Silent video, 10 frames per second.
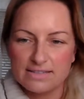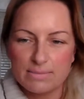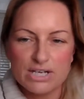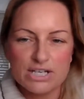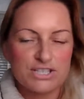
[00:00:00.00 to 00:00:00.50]

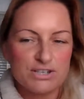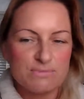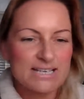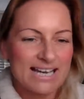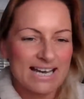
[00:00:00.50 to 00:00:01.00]
I'm going to
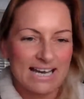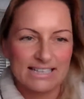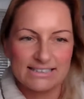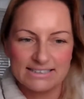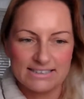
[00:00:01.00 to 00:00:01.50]
assume you
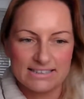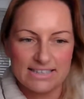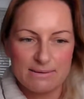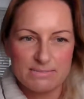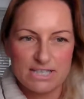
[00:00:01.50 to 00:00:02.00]
can
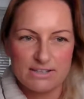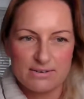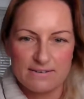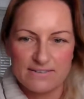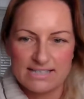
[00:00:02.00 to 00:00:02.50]
and let me know
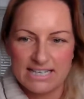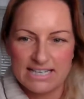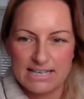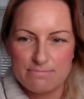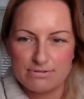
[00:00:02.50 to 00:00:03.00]
if there's
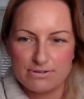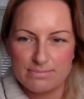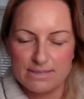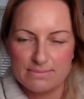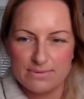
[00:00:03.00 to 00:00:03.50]
any
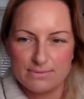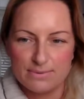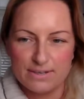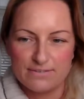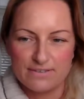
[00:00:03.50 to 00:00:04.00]
problem,
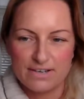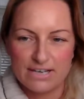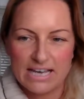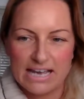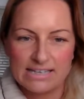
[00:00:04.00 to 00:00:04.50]
whatever.
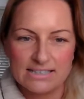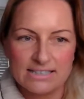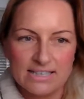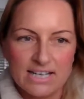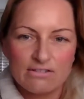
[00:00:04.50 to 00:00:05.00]
Okay.
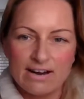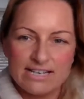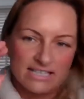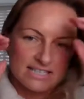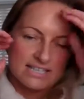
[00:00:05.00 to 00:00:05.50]

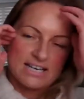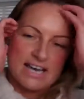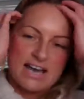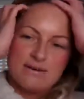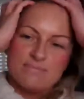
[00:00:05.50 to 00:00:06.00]
Right.
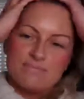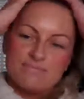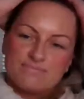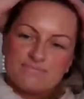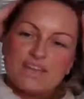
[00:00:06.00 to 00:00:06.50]

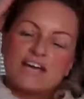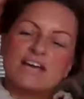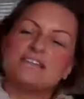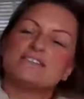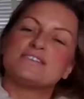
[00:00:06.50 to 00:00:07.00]
Um,
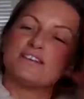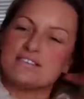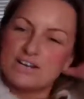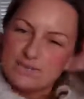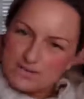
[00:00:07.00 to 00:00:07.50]
and so
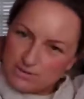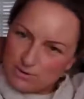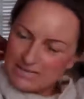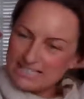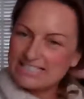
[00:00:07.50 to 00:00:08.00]
because I know there's
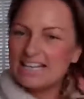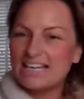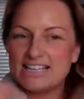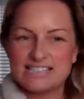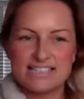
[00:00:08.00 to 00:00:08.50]
normally a
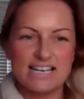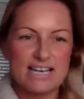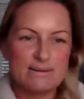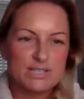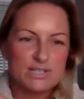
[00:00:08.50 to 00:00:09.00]
delay, there's a
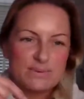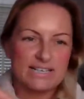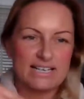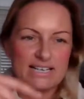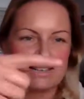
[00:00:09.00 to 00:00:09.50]
delay
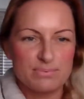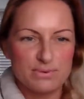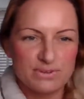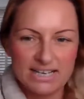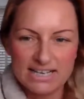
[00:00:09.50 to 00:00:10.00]
between kind of the
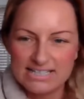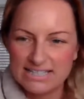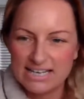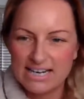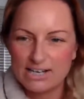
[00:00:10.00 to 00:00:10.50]
broadcast
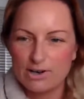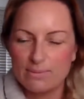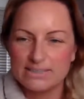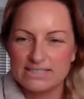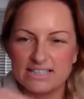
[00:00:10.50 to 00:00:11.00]
and then any
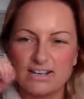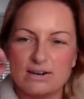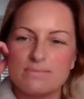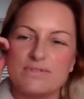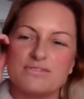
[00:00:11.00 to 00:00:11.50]
comments that
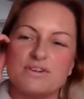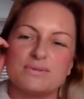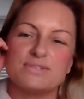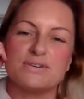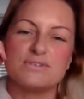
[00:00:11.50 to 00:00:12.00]
come
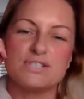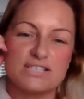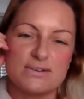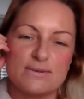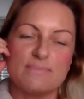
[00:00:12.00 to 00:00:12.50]
through. So
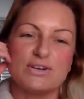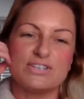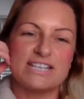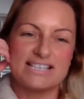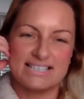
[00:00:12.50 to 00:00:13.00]
just so I'm
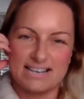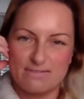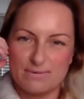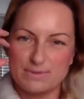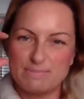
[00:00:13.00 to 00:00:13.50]
not testing
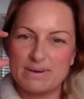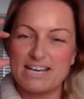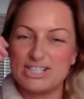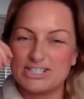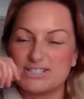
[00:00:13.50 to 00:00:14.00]
everyone's
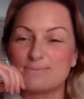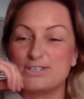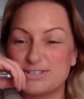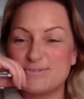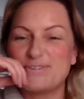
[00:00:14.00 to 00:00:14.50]
patience,
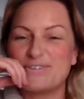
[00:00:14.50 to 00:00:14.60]
which has